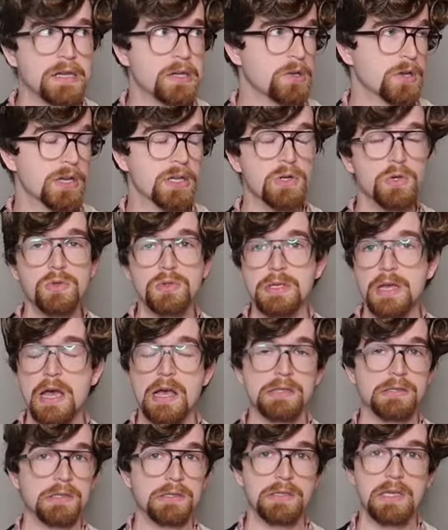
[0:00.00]
You can use it
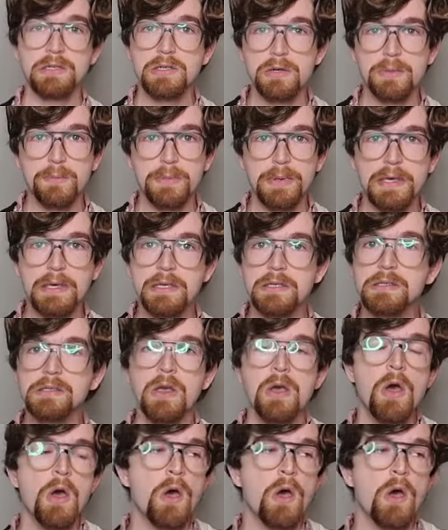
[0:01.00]
as a centerpiece